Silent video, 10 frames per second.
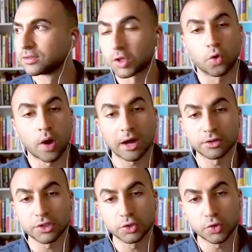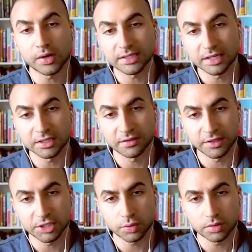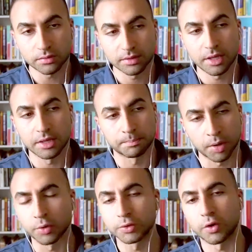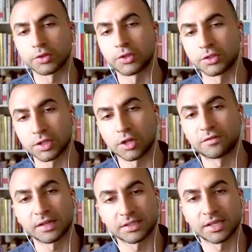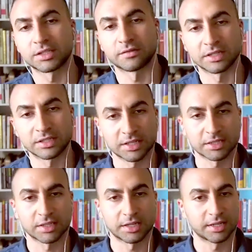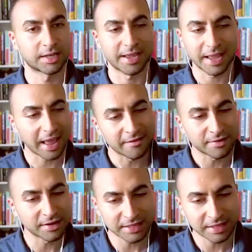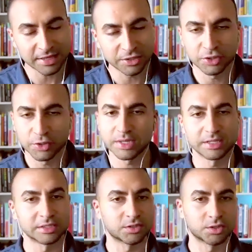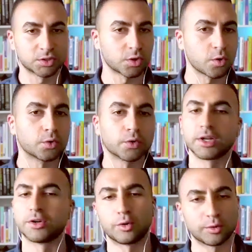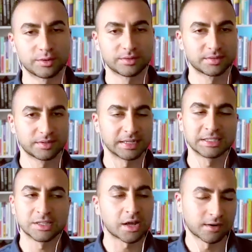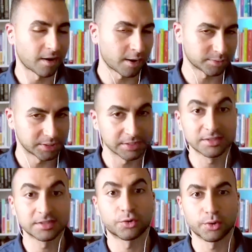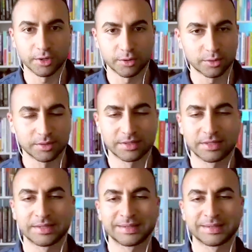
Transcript: So how do you do as an individual? Impose on yourself a sense of necessity. Like, everything that you're doing is so critical. It's not an option. It's critical.